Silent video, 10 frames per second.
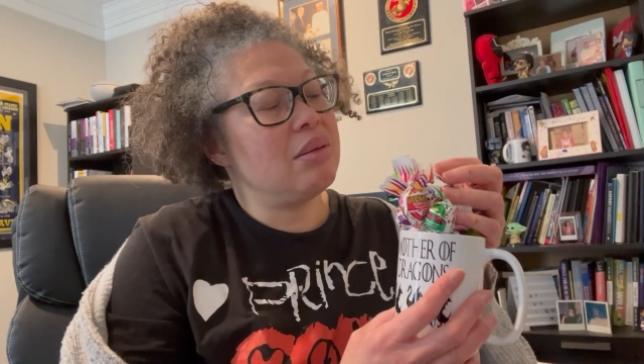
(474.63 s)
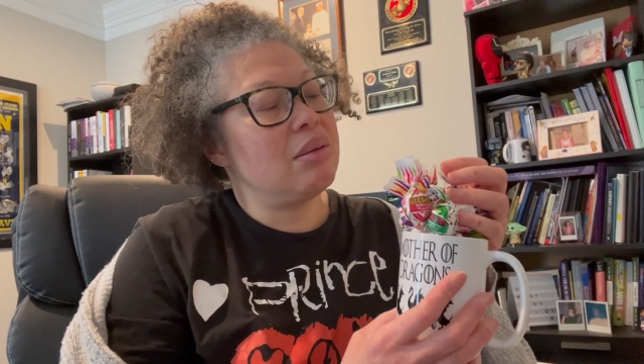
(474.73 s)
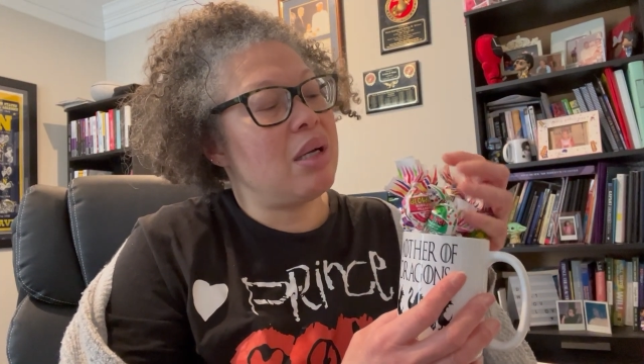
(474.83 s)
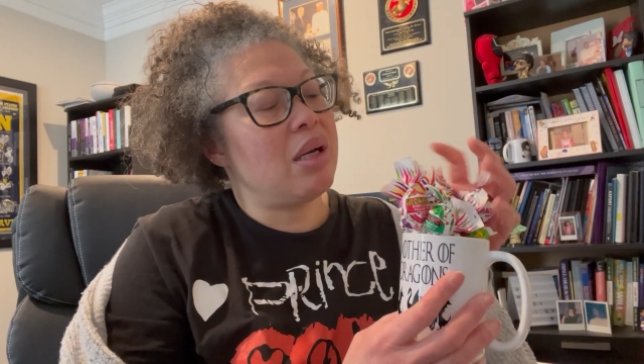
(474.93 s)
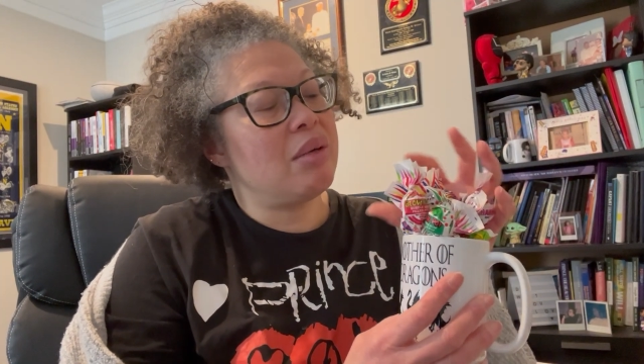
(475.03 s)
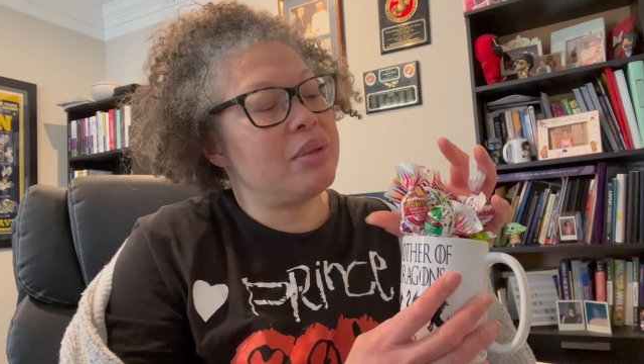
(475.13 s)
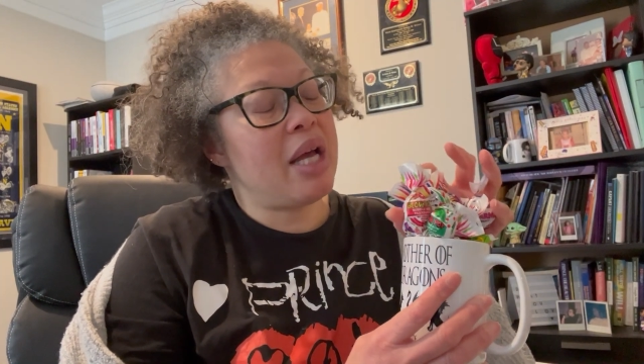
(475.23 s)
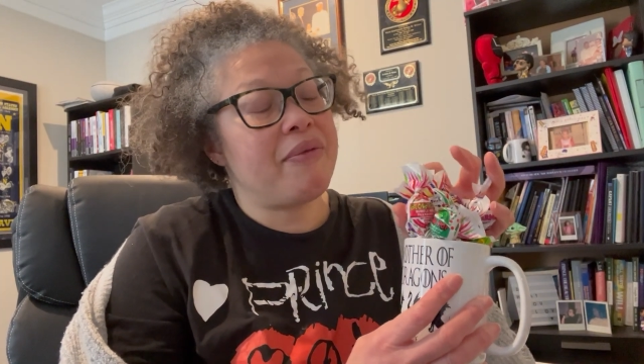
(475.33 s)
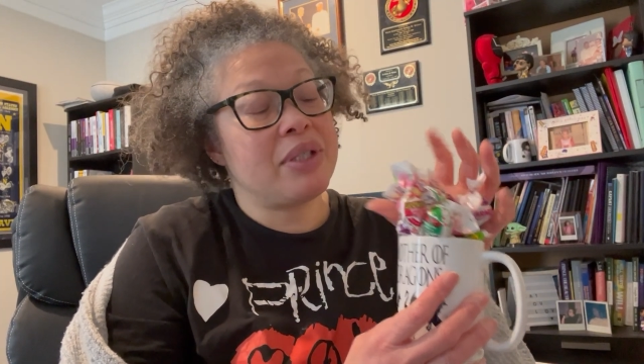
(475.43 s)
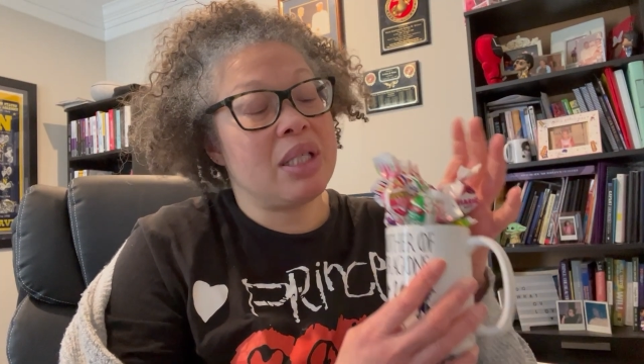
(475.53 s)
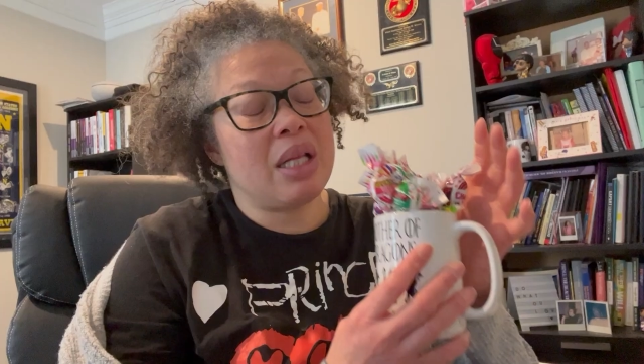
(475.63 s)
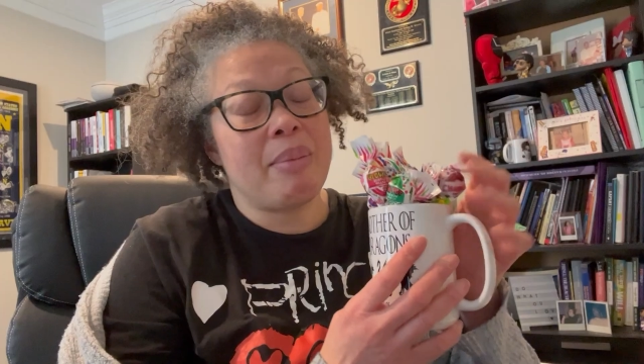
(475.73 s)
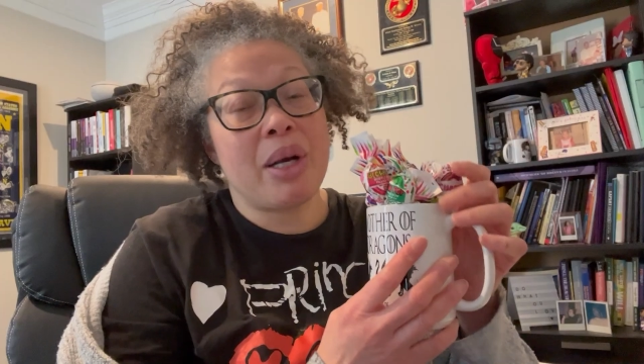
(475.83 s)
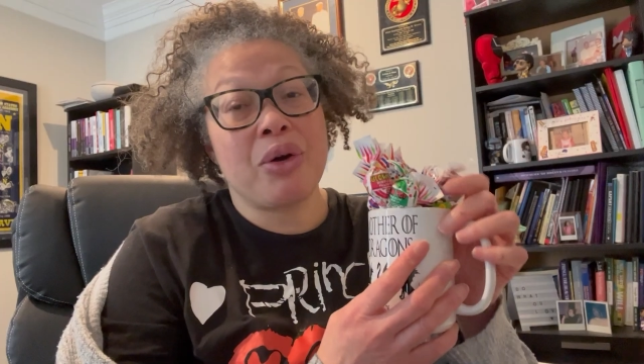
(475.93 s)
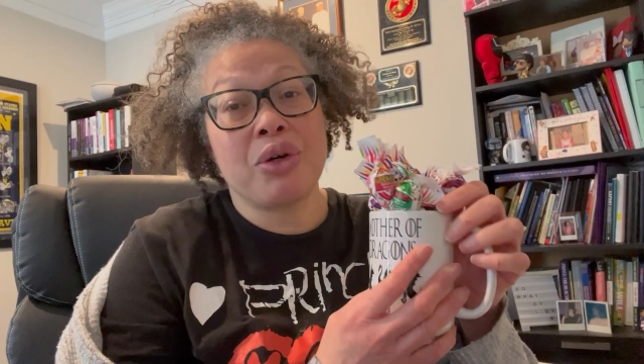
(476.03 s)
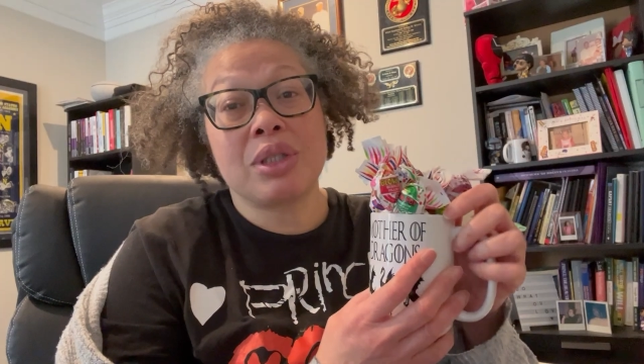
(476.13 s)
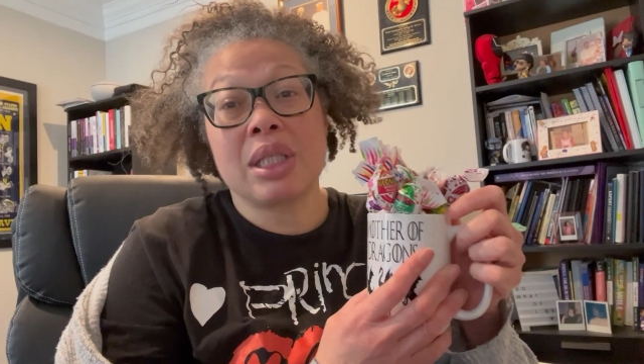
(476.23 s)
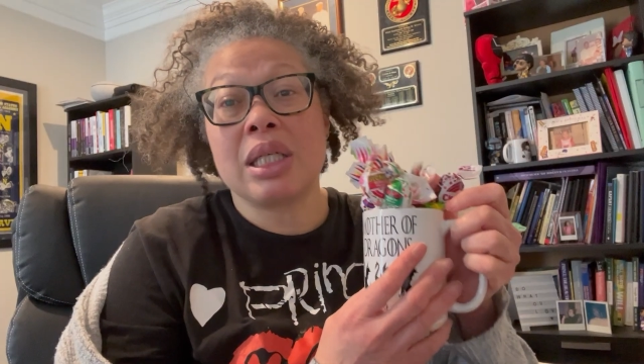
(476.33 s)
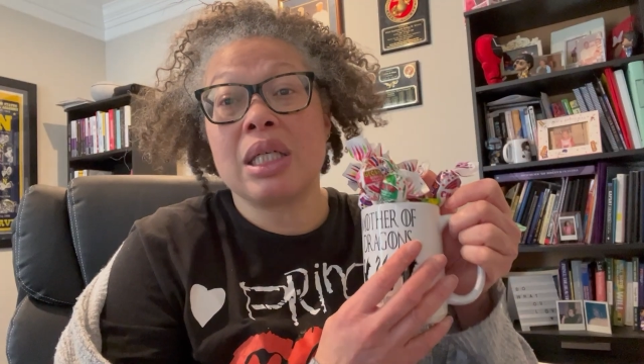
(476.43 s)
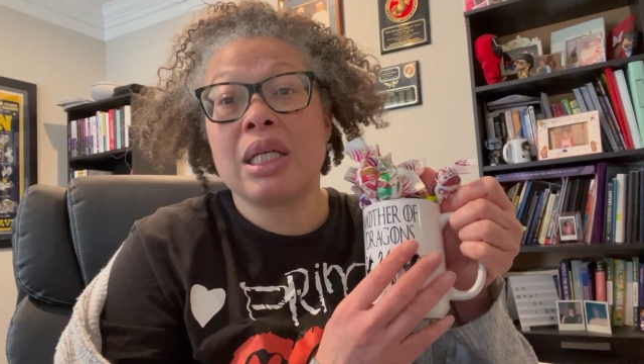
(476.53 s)
taffies in that my girls
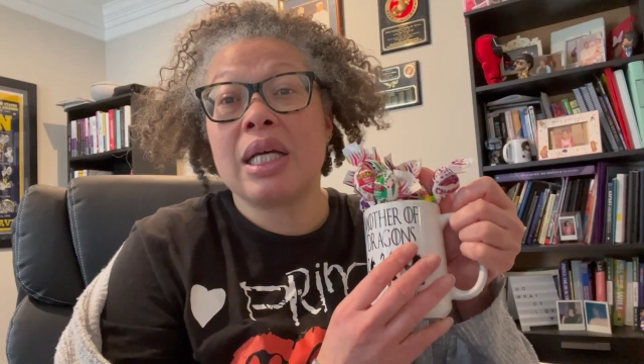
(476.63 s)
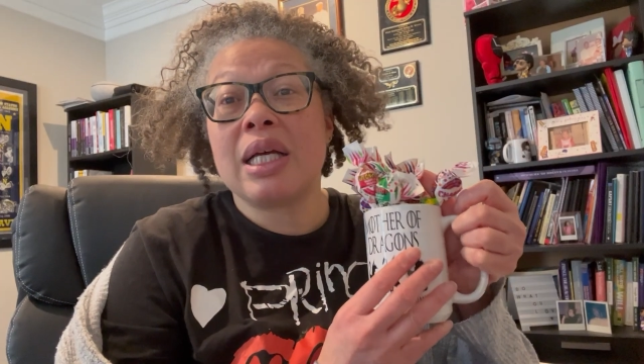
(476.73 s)
eat.